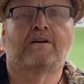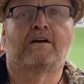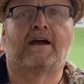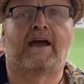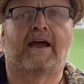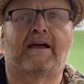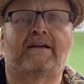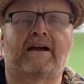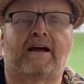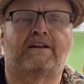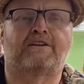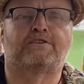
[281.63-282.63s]
and
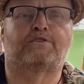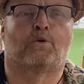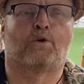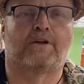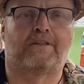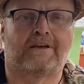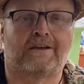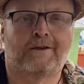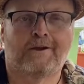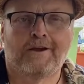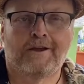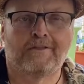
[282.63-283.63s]
kind of enjoy the,
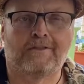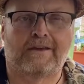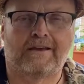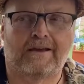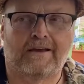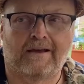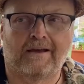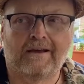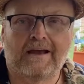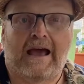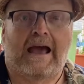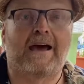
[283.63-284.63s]
the uh,
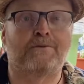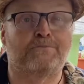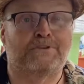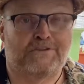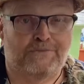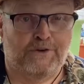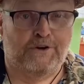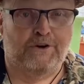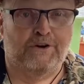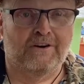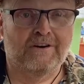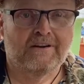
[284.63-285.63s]

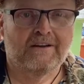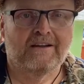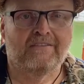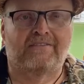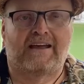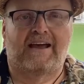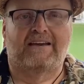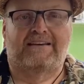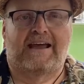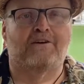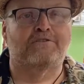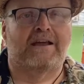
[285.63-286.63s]
atmosphere that
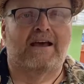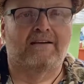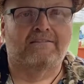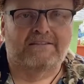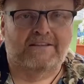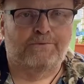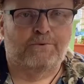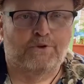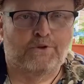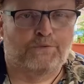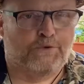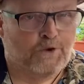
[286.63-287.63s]
downtown Cebu,
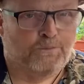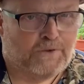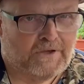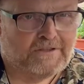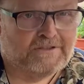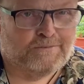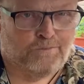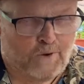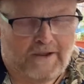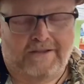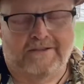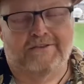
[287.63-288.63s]
the Philippines
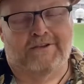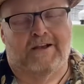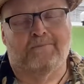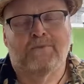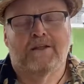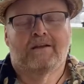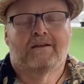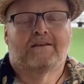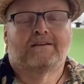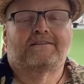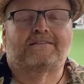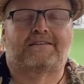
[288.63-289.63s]
brings you.
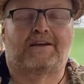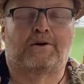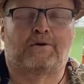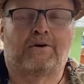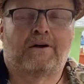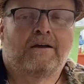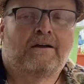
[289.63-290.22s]
So